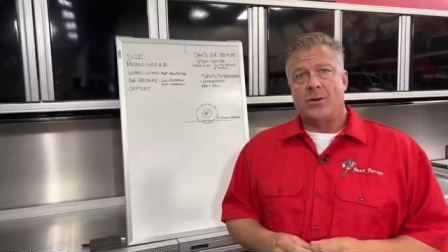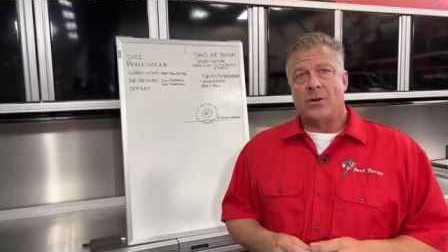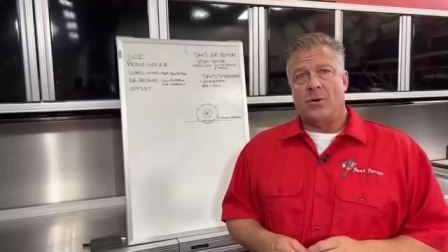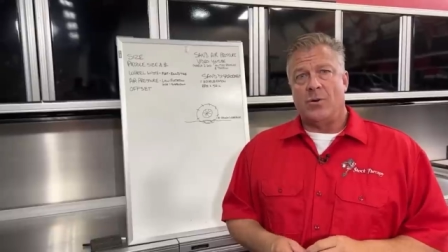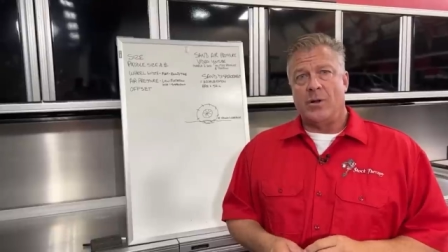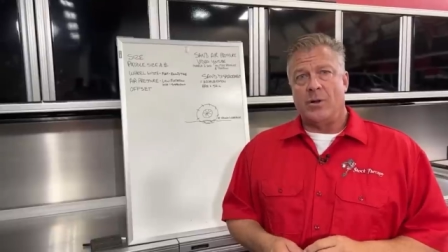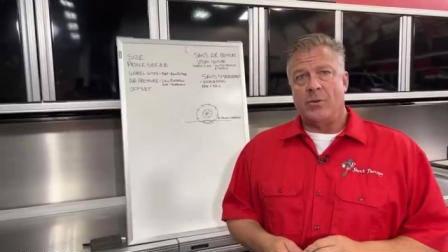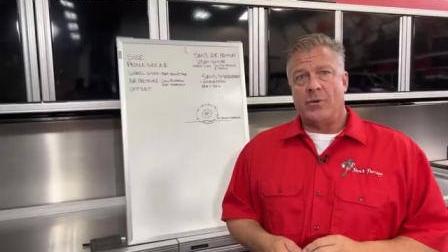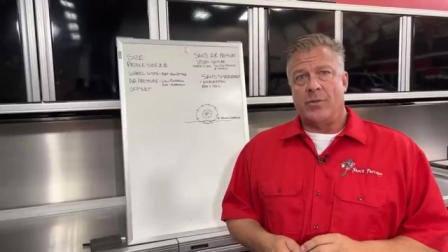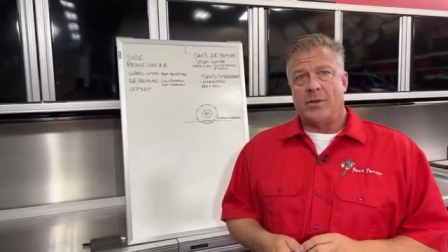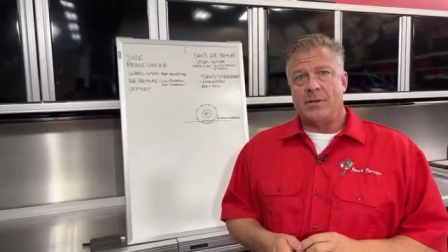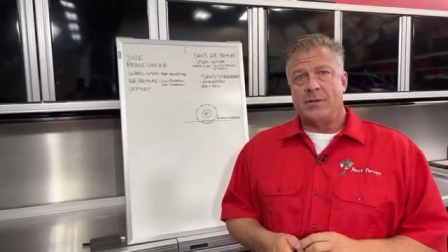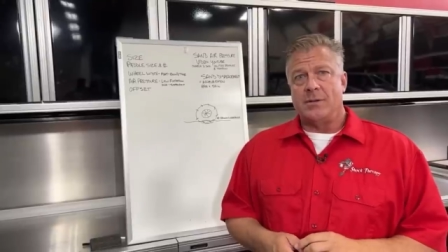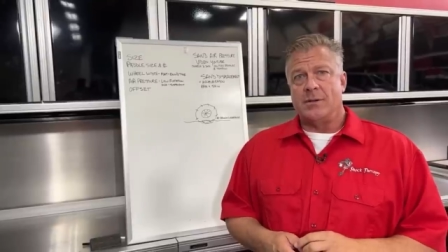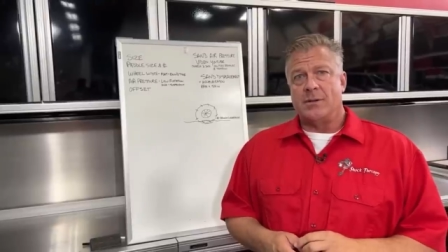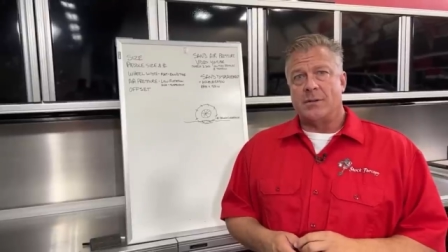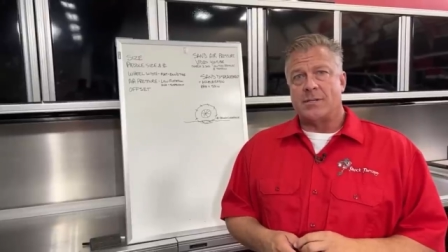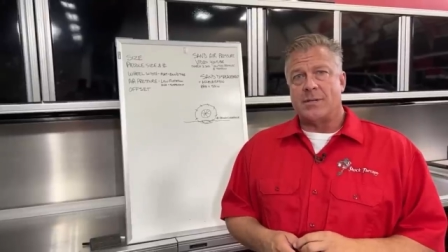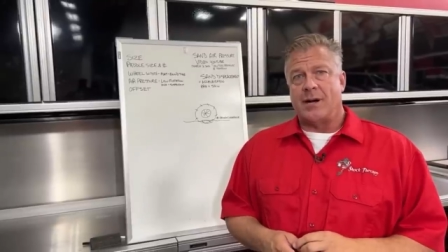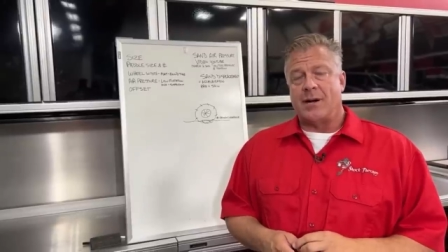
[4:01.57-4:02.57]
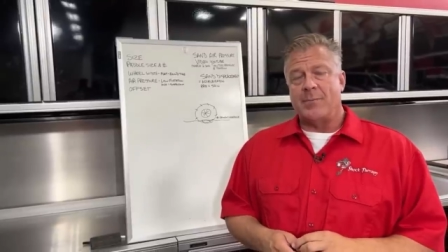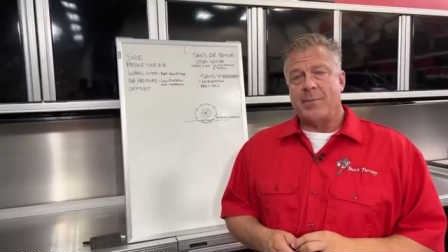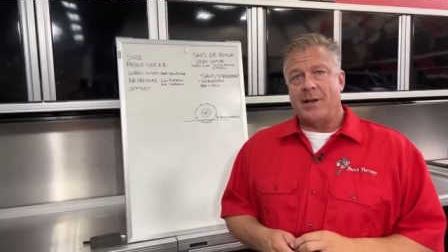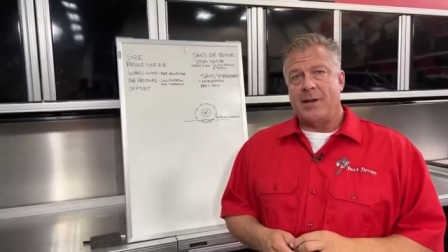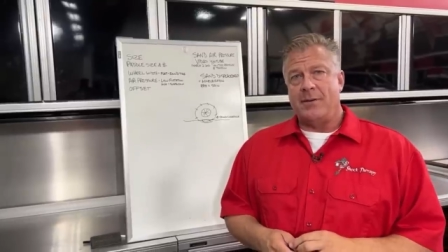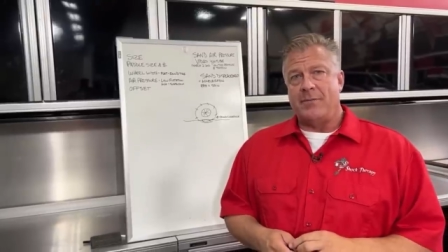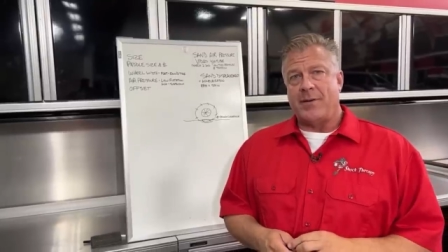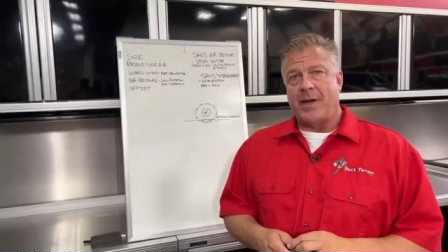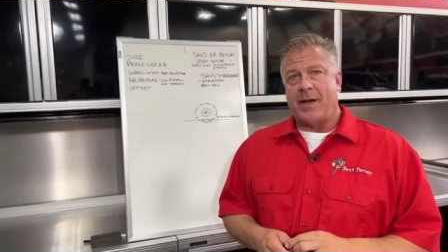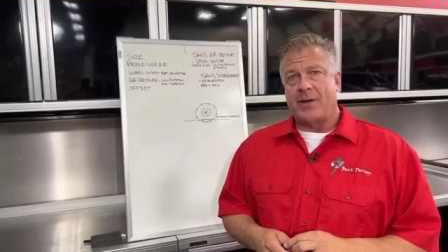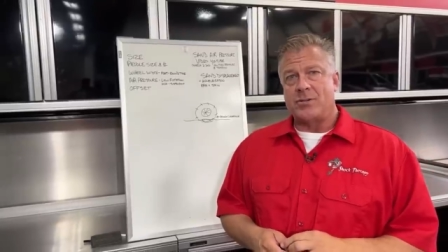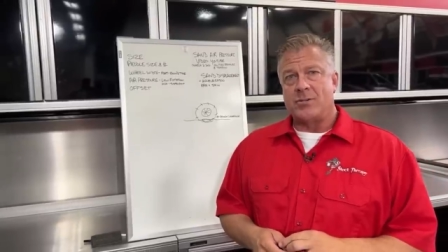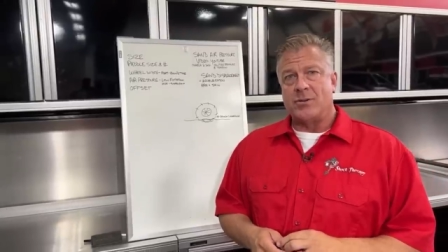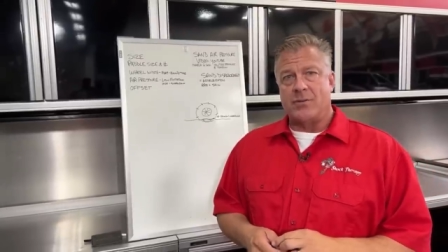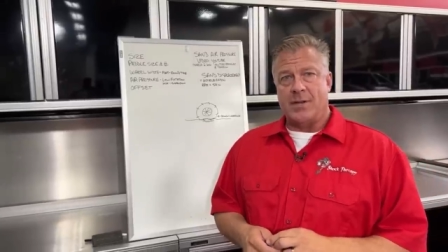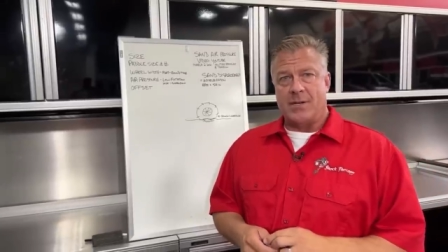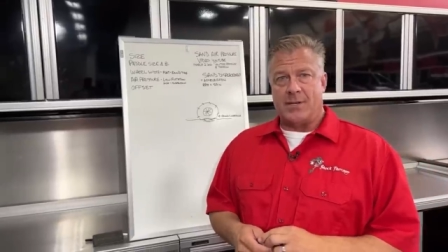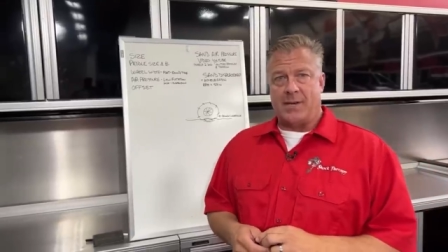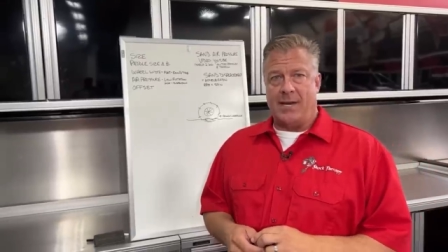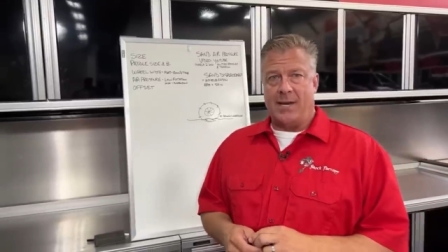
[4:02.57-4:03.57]
going with a tire manufacturer
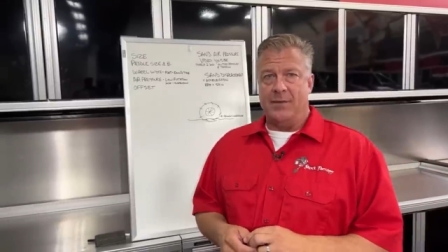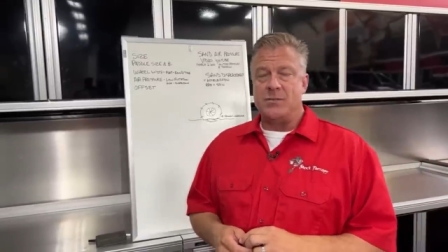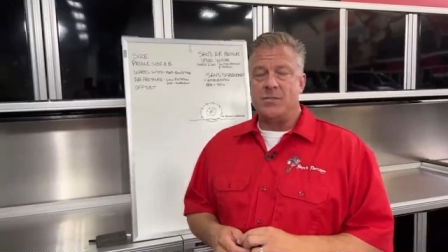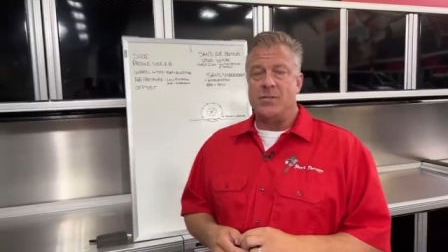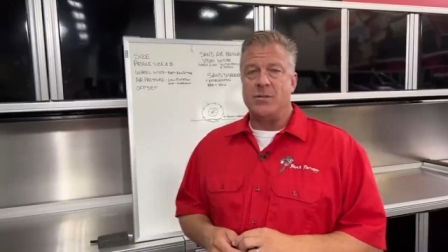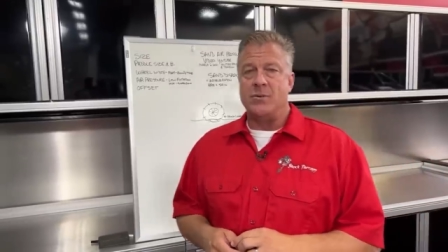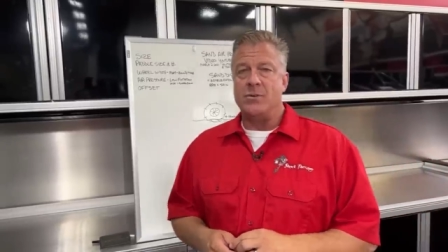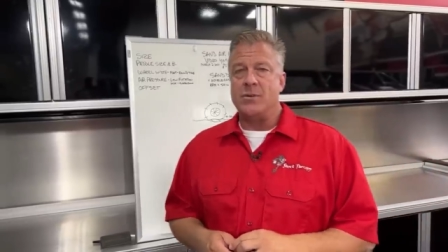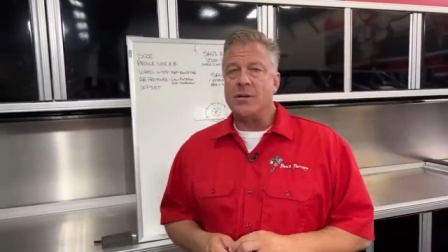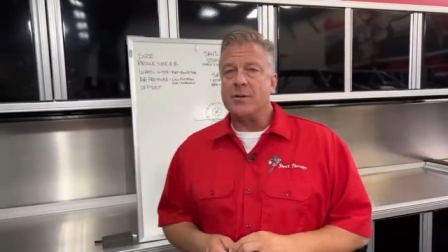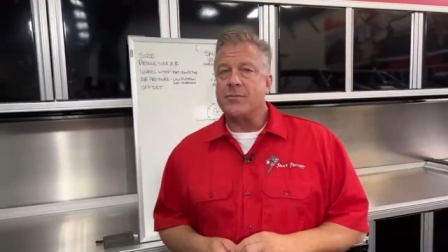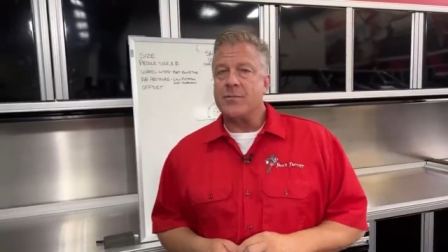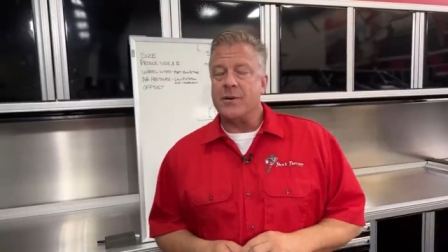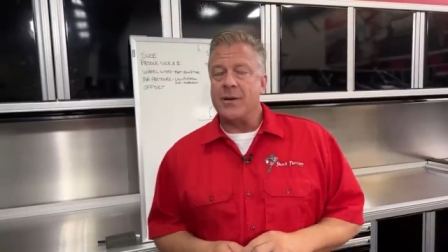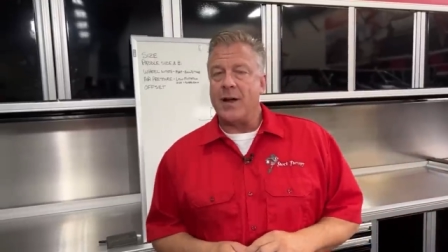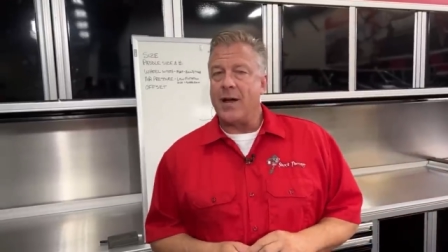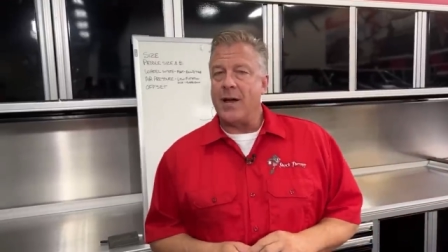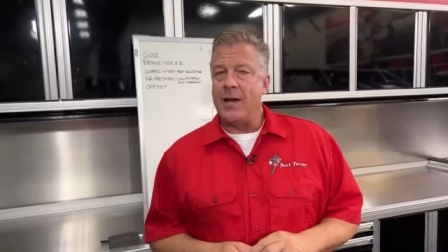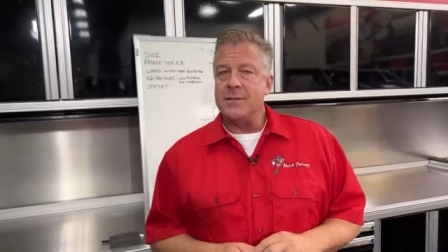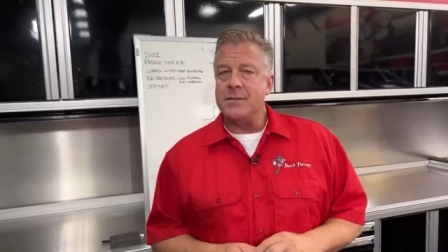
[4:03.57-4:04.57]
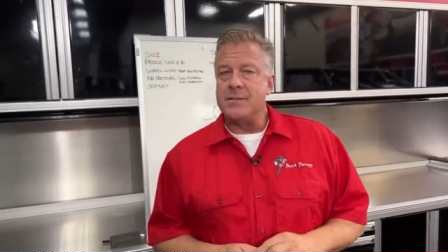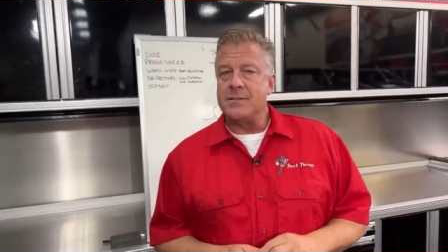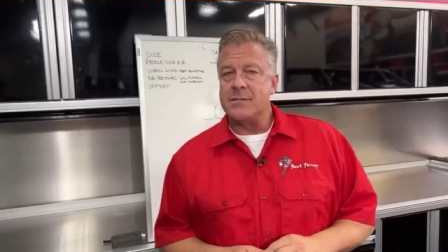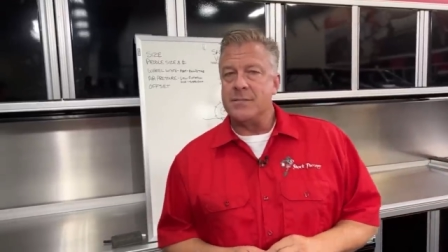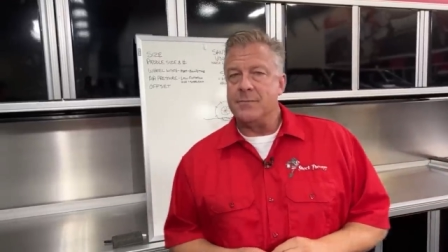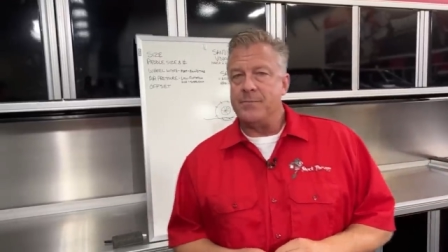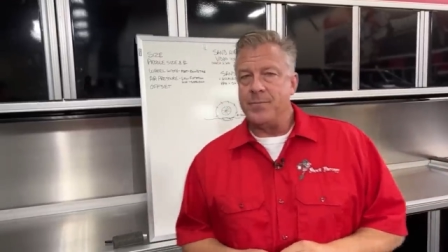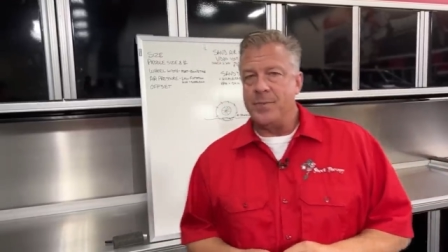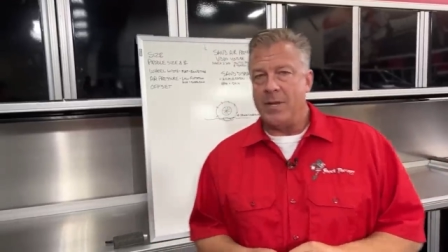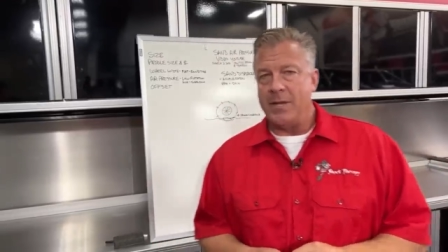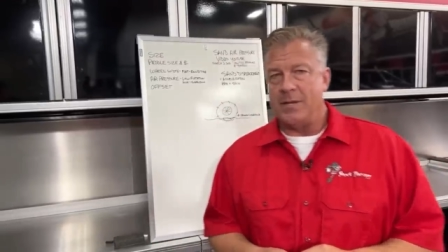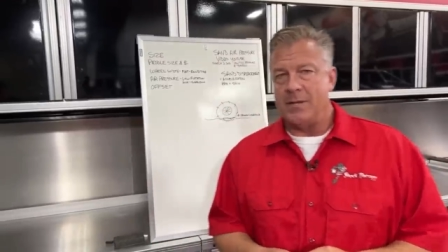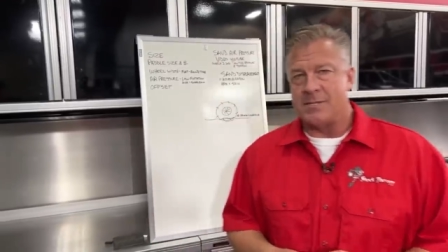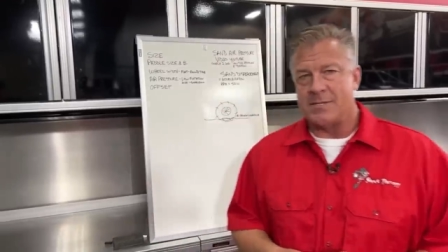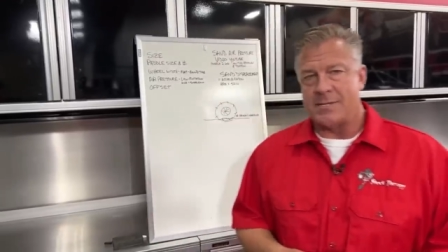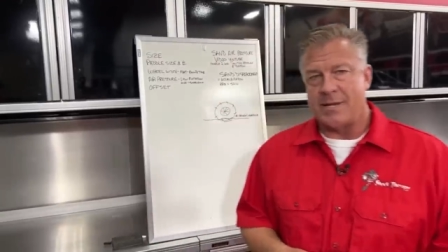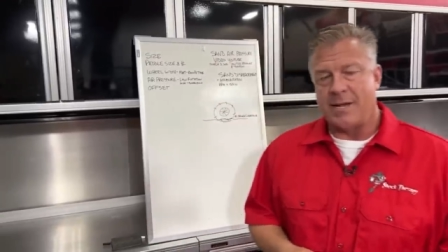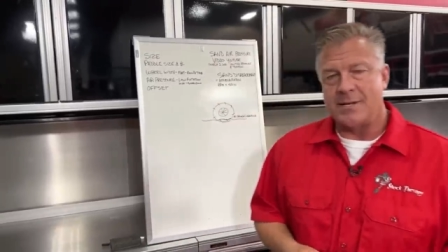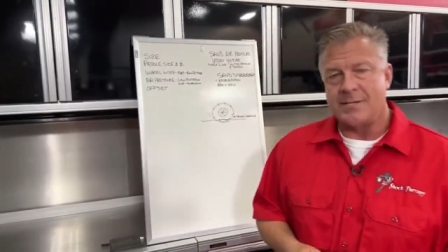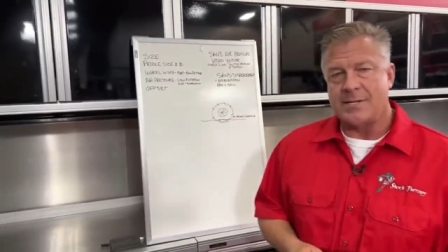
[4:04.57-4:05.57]
that gives you different heights in
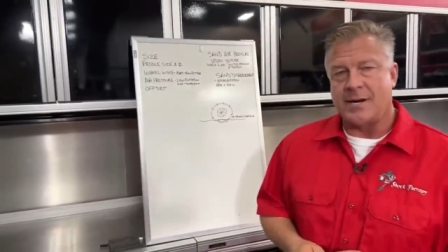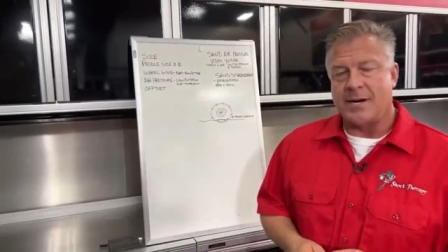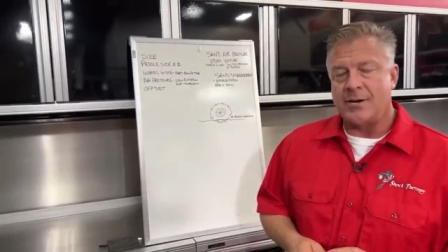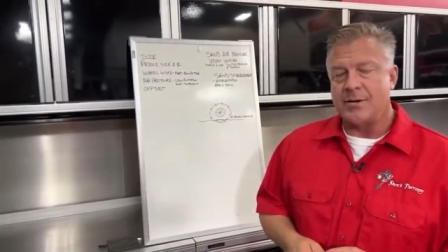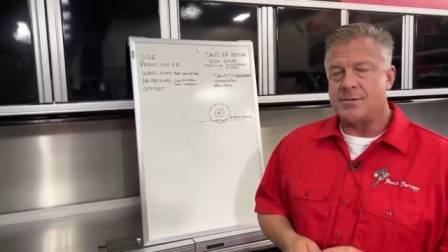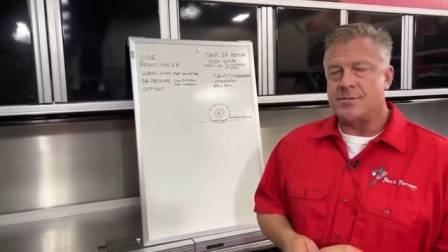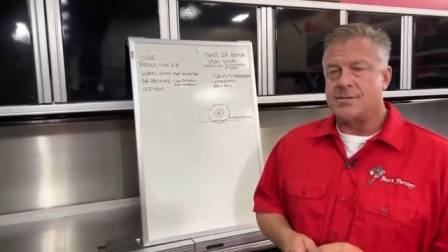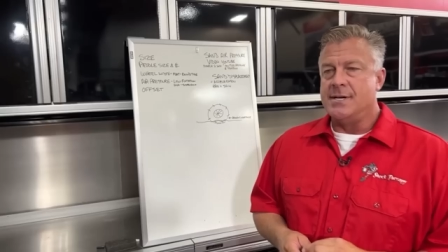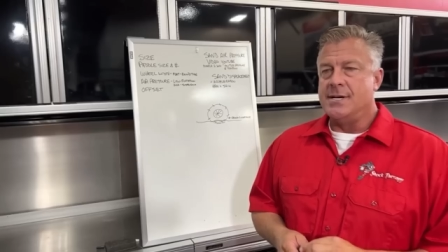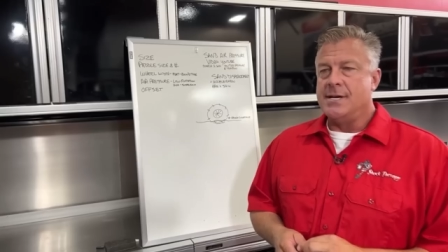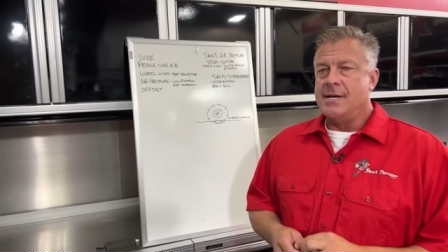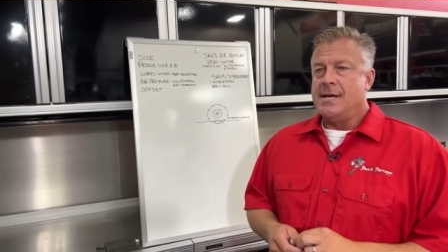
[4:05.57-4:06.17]
sand tires.